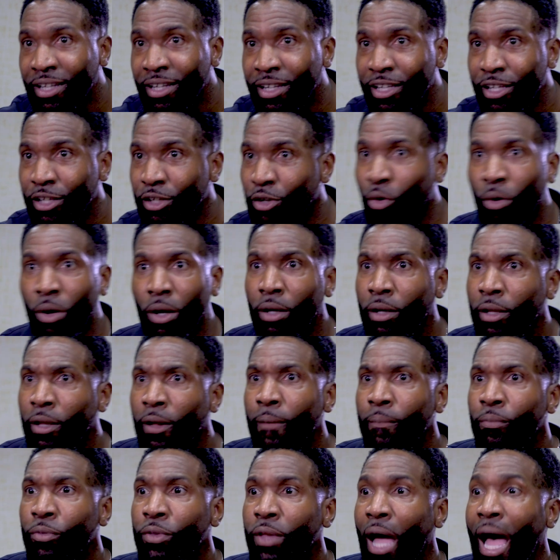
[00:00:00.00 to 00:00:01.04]
You know, or
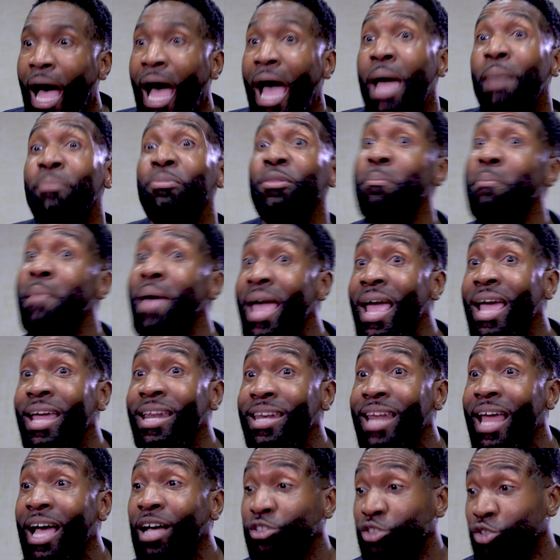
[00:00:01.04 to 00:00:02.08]
I am the man now.